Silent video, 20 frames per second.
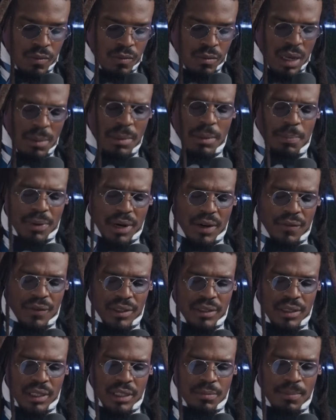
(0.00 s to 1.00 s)
Let me
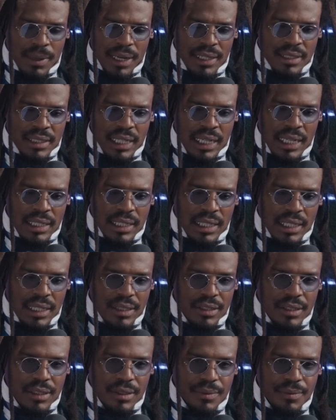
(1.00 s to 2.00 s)
preface this by saying
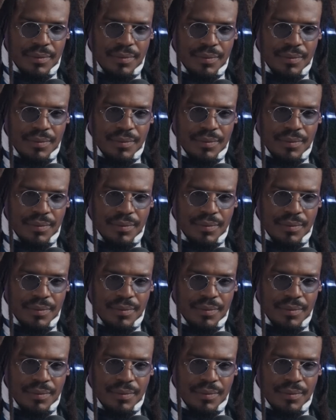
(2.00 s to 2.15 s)
this.